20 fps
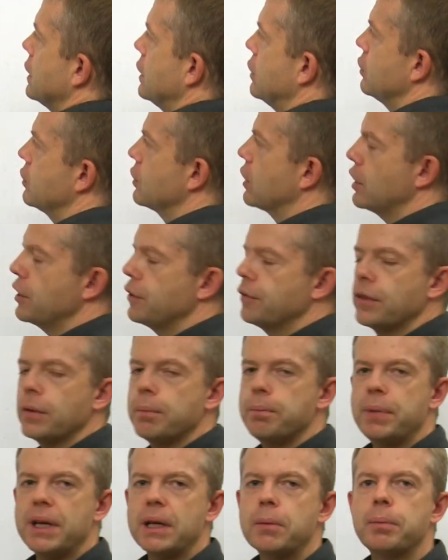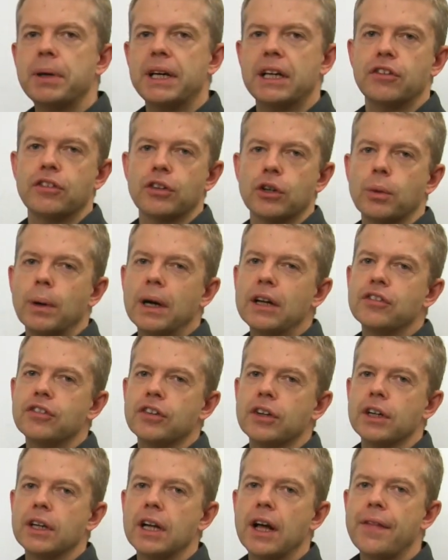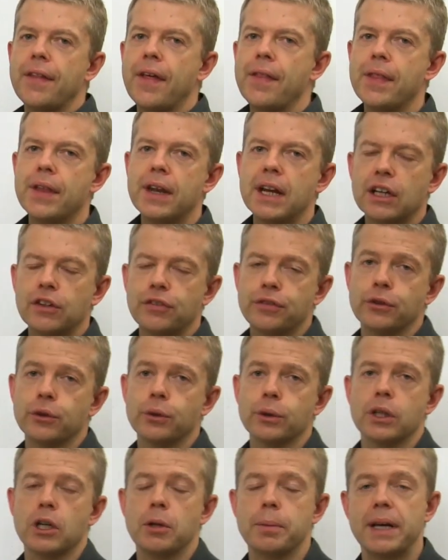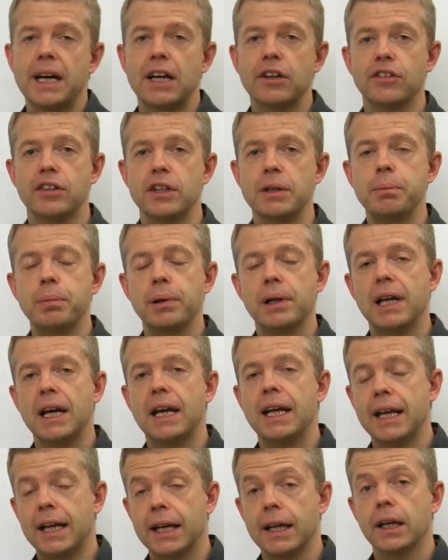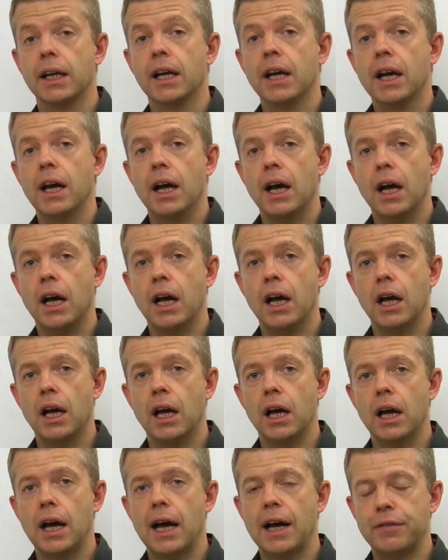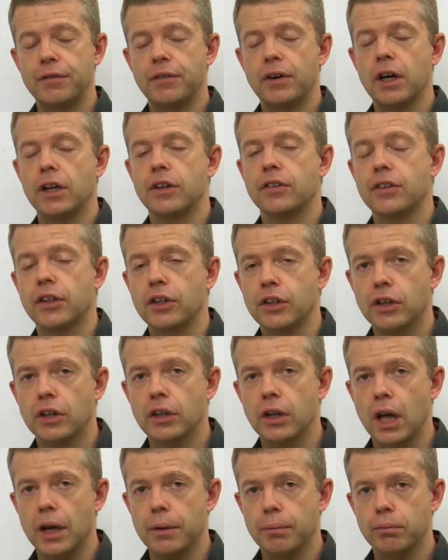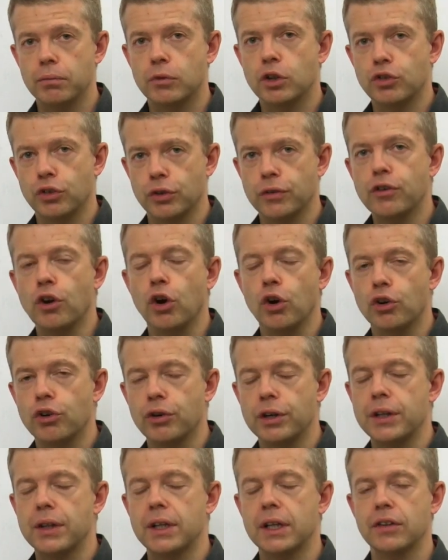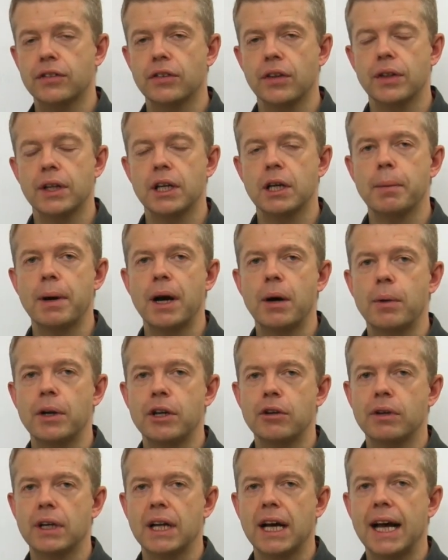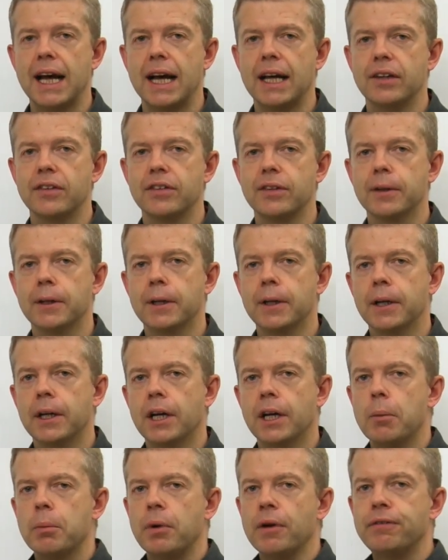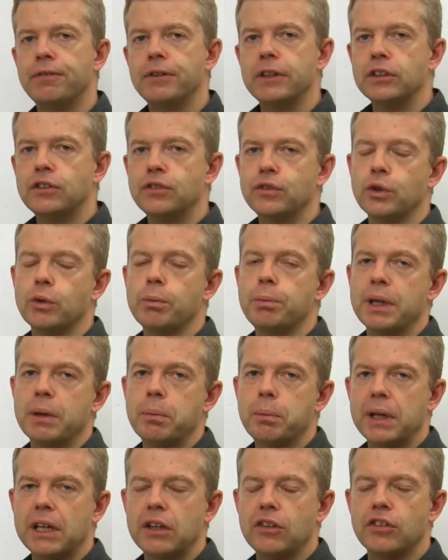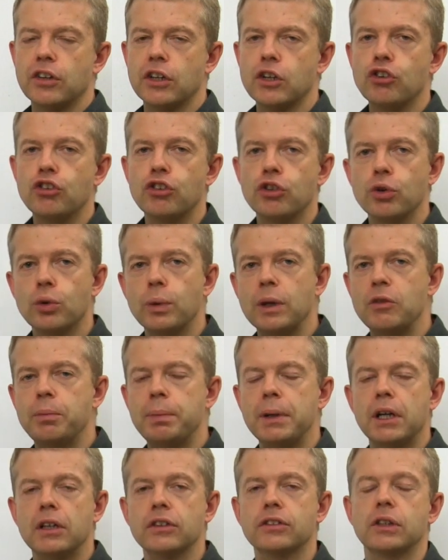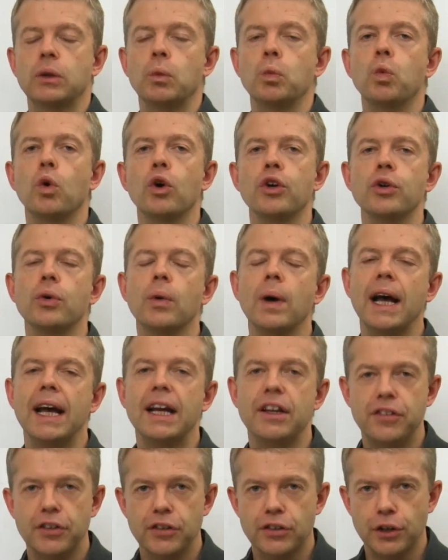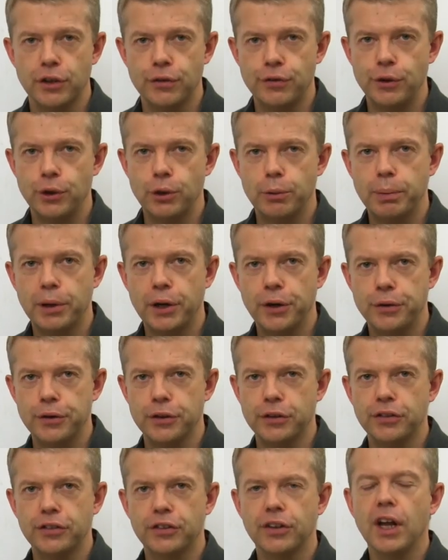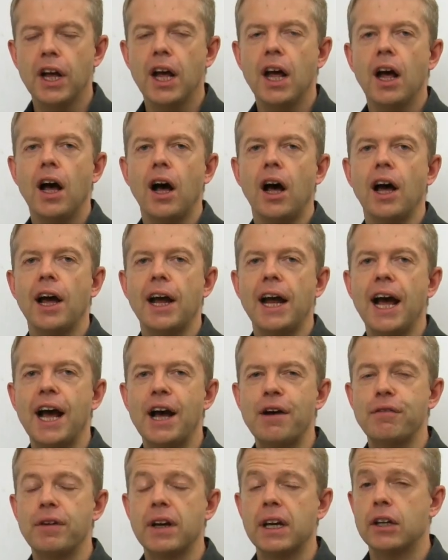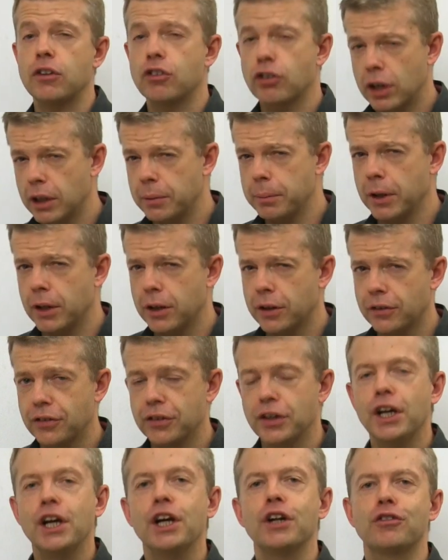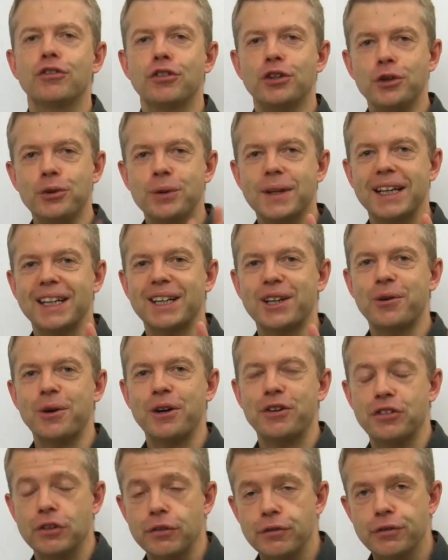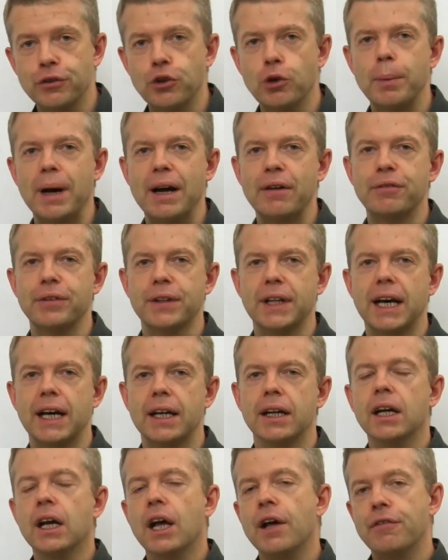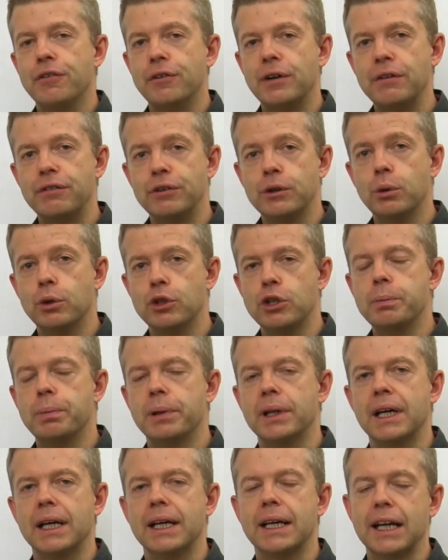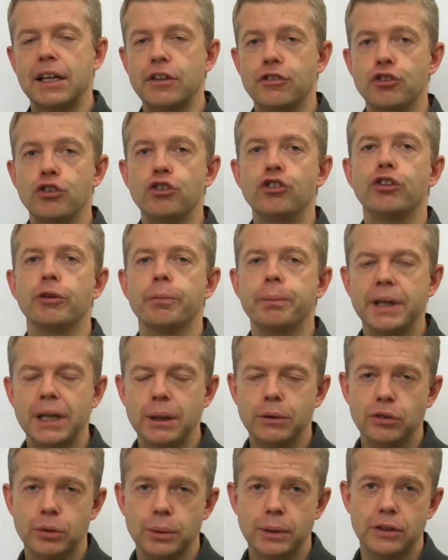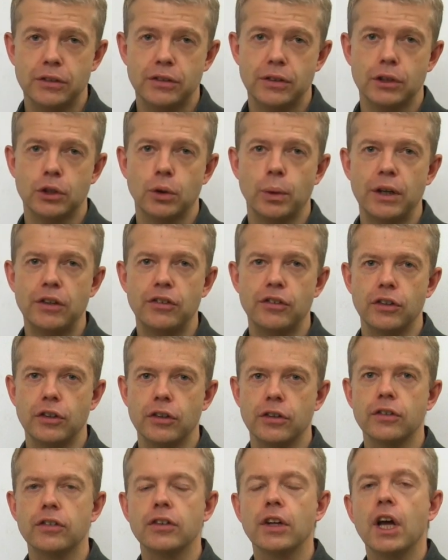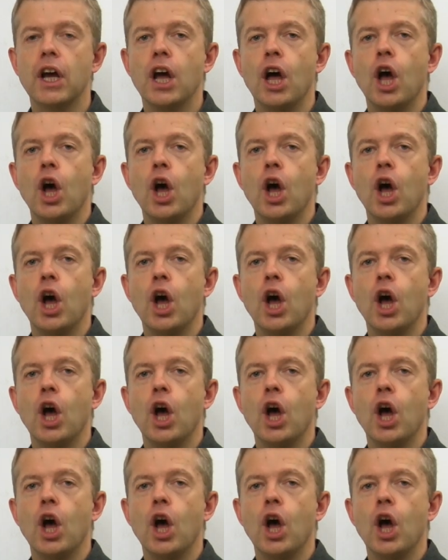This is kind of the big picture question, and then the next four are going to be actually playing uh, advice and like sort of concrete things to think about when you're in a hand. But first of all, big picture, you should always be asking what your edge is over your opponents. I have a trademarked two killer question format for that. For everyone you play against, you should be able to answer the questions,